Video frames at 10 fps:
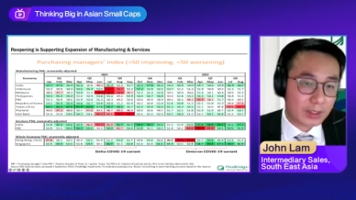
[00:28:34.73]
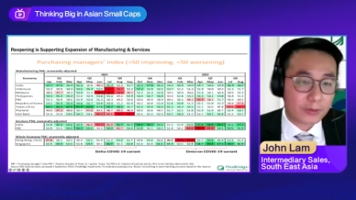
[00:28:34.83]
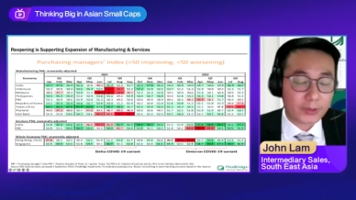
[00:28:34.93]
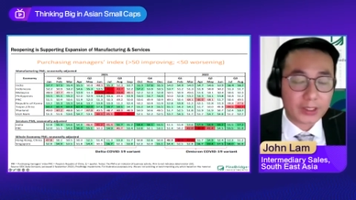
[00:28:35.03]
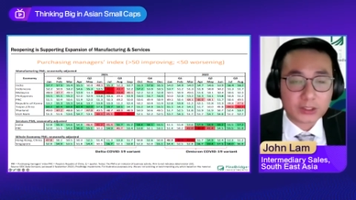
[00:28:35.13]

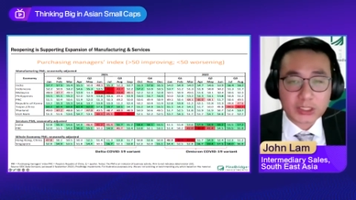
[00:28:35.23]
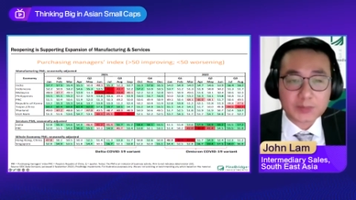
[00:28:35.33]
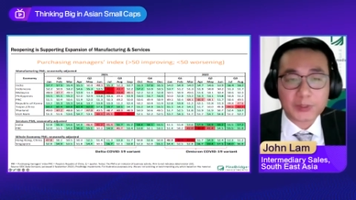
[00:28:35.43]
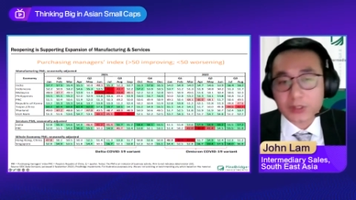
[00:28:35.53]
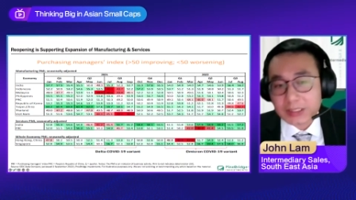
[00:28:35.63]
Right, just
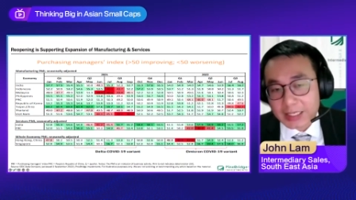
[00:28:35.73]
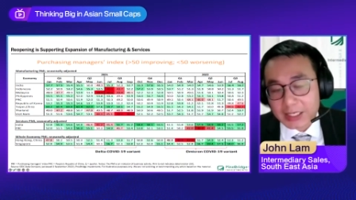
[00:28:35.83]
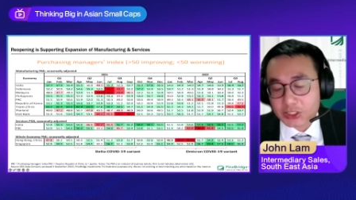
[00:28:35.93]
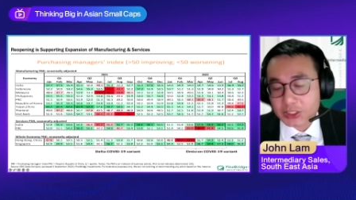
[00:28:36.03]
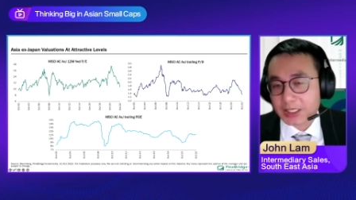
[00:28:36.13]
because
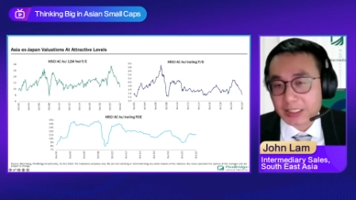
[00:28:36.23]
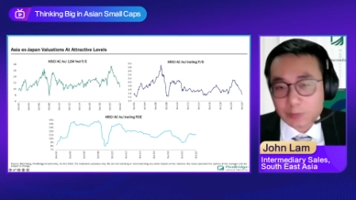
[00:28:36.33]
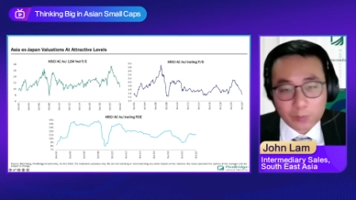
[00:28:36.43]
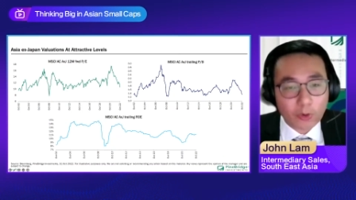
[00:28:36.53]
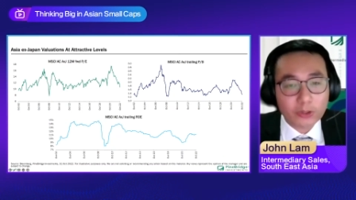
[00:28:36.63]
Asia has
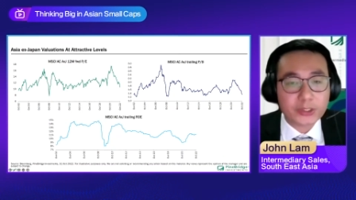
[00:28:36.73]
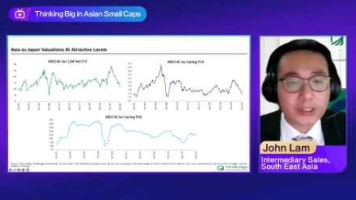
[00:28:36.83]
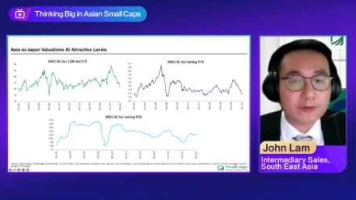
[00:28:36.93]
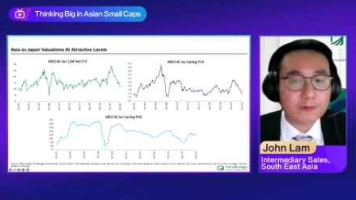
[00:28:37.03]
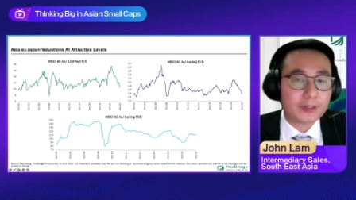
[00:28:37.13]
moderate
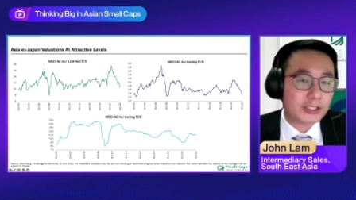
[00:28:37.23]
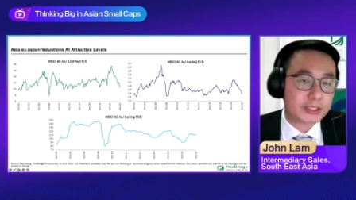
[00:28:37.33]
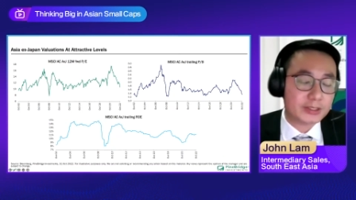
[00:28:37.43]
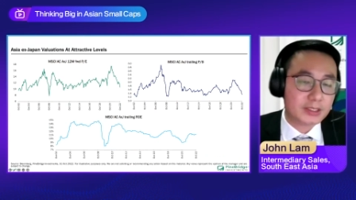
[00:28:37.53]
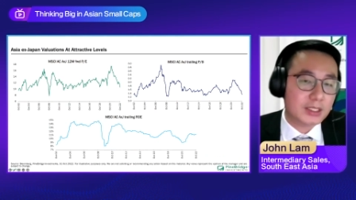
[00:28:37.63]

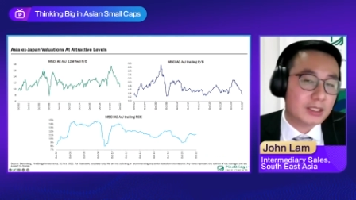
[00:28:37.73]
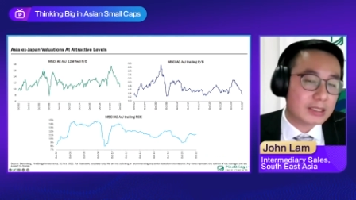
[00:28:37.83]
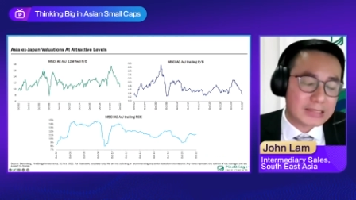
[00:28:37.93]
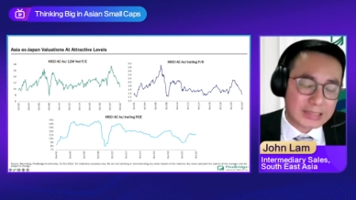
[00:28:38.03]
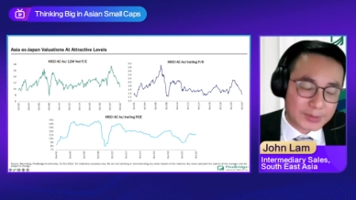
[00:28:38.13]
inflation, a
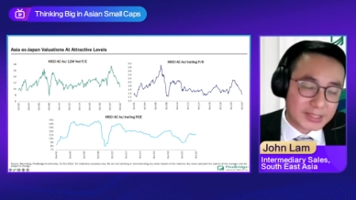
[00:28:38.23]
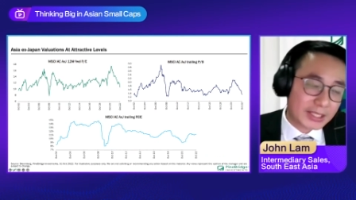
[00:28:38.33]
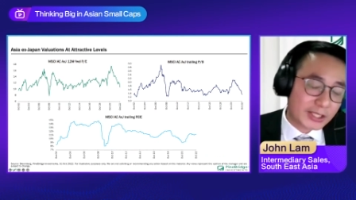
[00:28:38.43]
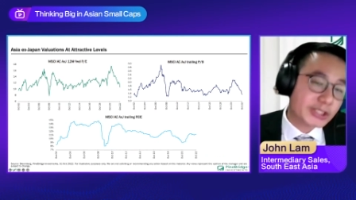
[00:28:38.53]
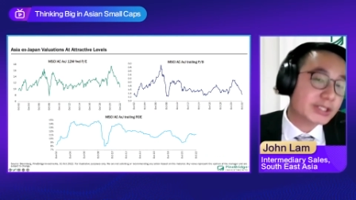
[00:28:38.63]

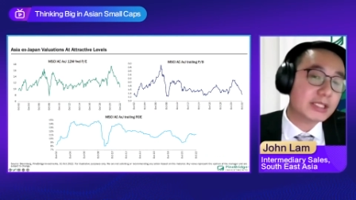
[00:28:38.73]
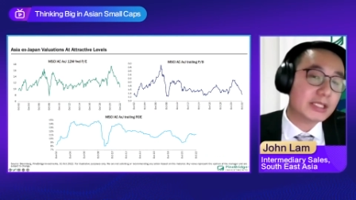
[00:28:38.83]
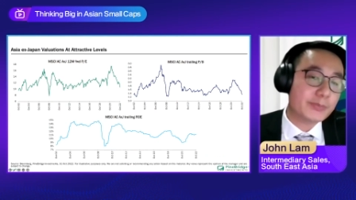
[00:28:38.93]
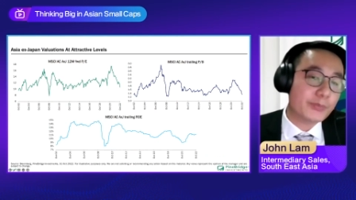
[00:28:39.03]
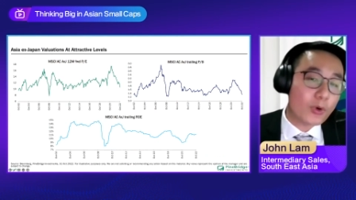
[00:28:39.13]

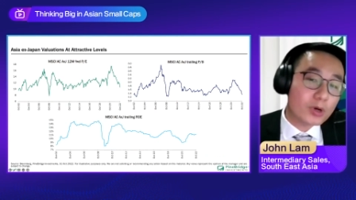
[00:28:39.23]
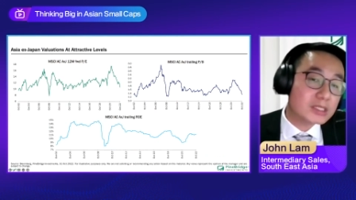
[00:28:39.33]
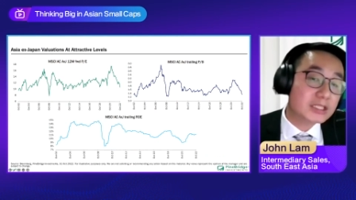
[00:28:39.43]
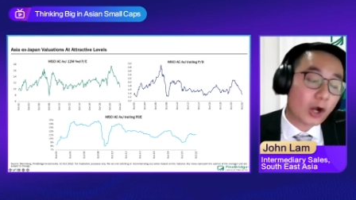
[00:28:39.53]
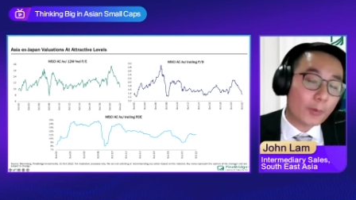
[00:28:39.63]
substantially more
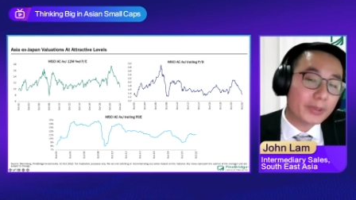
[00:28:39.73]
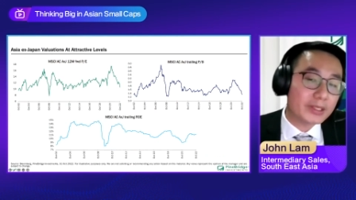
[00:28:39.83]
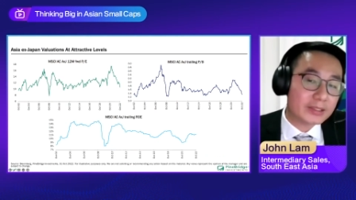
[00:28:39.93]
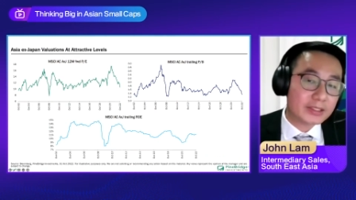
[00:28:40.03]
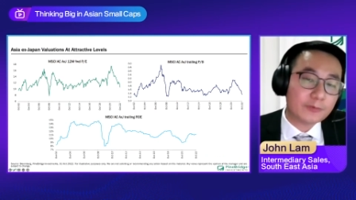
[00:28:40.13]

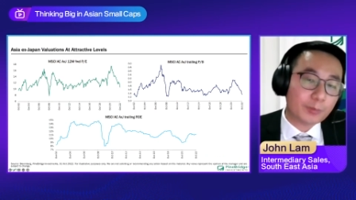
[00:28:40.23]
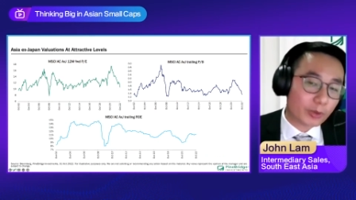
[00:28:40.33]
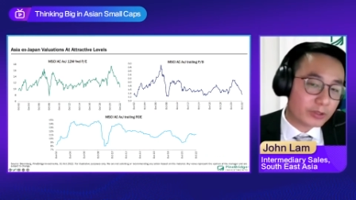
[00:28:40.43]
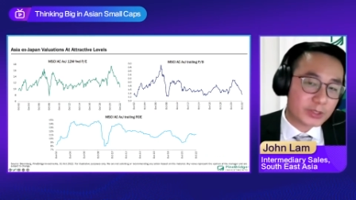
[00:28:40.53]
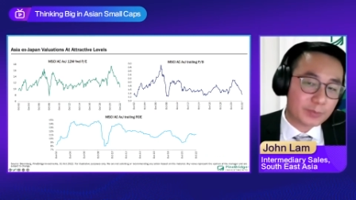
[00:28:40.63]
accommodative
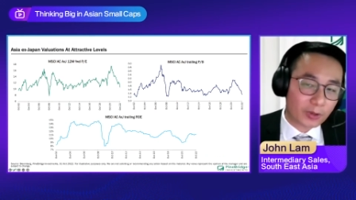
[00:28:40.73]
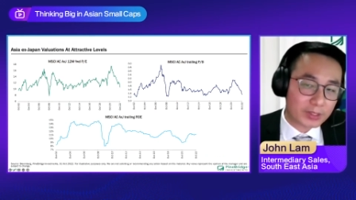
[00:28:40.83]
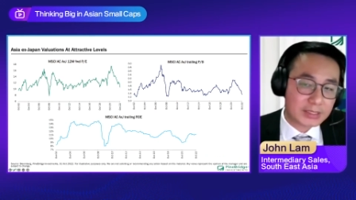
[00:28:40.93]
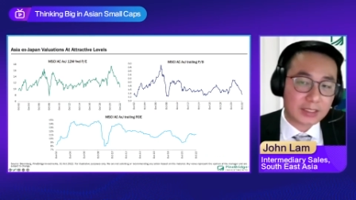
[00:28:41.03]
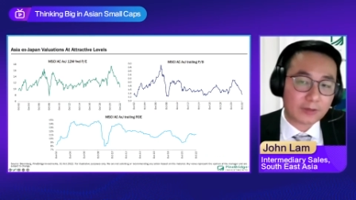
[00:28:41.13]
monetary
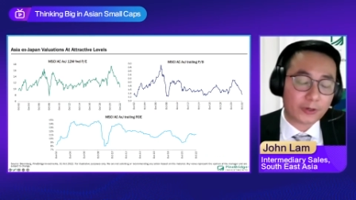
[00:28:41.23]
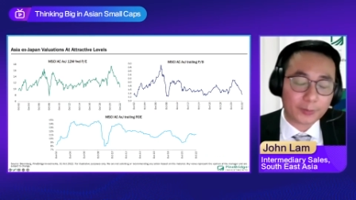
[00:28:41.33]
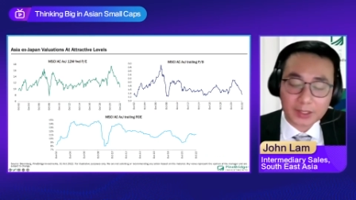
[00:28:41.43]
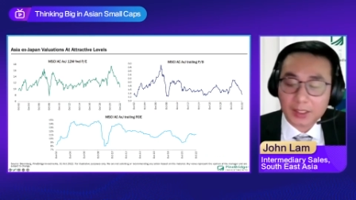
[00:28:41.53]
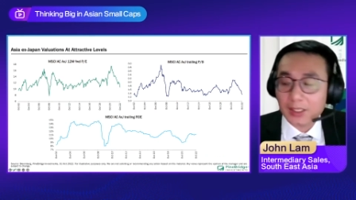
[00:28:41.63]
policy
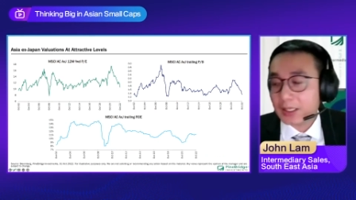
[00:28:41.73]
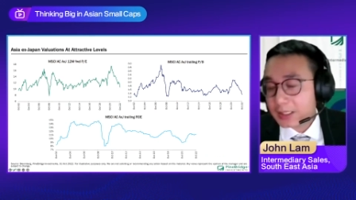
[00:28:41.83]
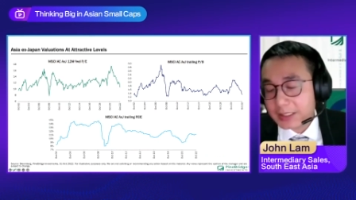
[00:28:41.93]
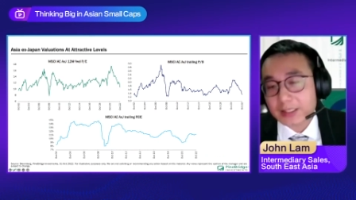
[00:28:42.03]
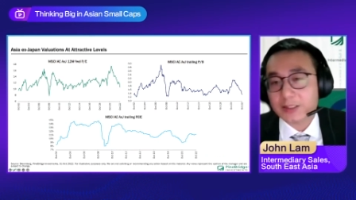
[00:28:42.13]
environment
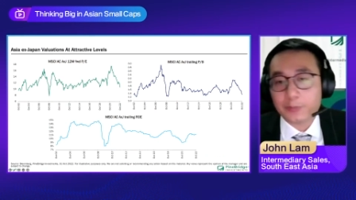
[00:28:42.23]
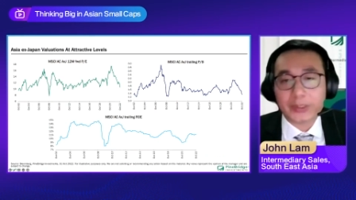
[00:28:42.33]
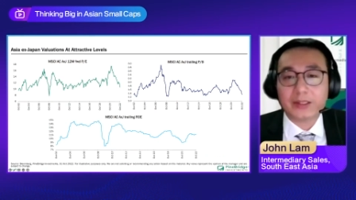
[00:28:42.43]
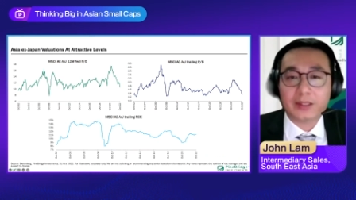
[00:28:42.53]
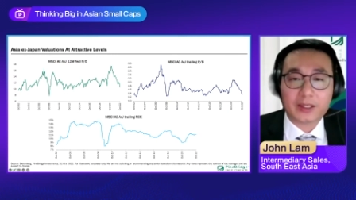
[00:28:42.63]
doesn't
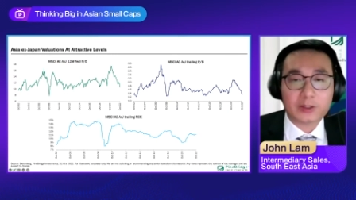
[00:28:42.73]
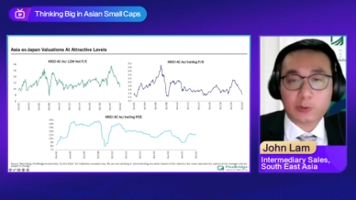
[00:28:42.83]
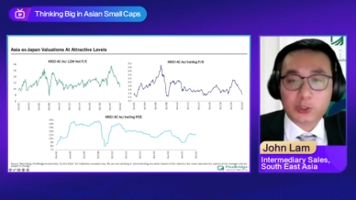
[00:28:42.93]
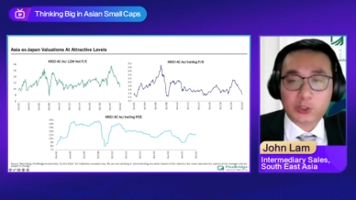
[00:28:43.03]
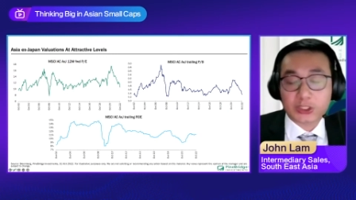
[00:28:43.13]
mean that you
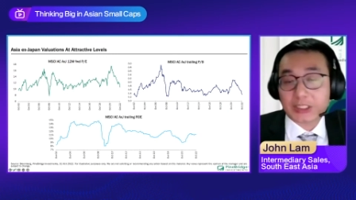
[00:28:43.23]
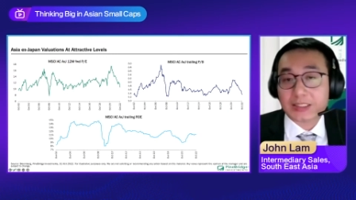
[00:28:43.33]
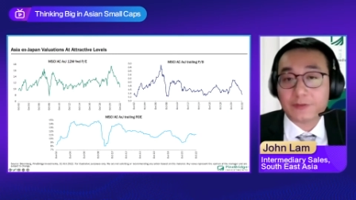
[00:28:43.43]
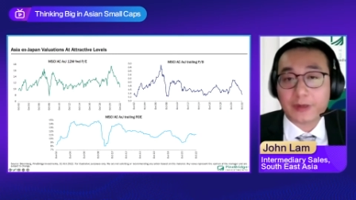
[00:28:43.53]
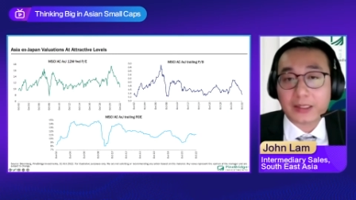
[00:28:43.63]
should just
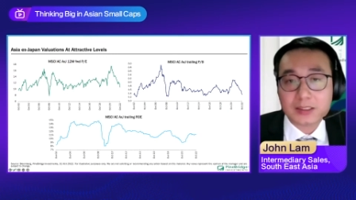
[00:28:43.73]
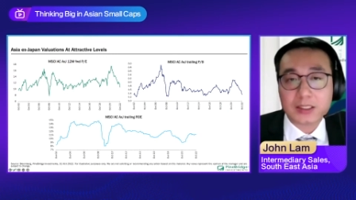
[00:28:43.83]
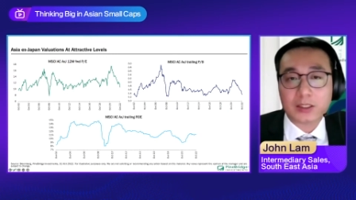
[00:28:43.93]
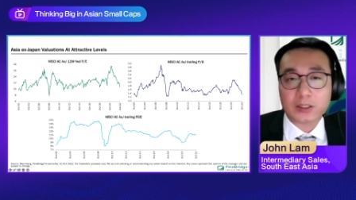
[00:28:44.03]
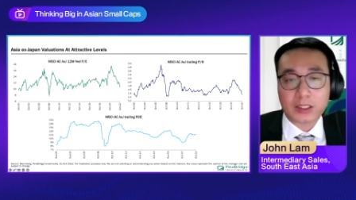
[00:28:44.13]
invest
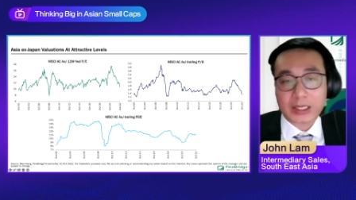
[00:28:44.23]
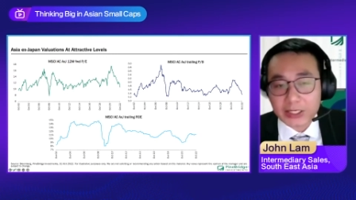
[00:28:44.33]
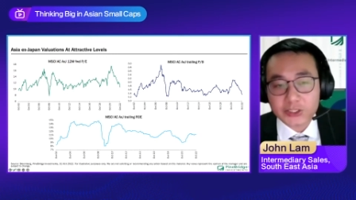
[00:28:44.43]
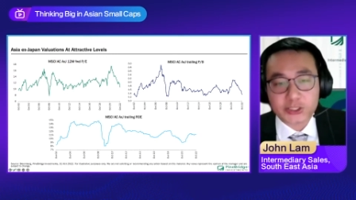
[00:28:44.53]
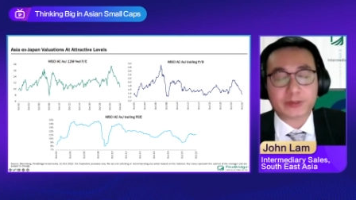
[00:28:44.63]
in
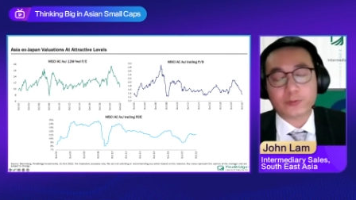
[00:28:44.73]
Asia.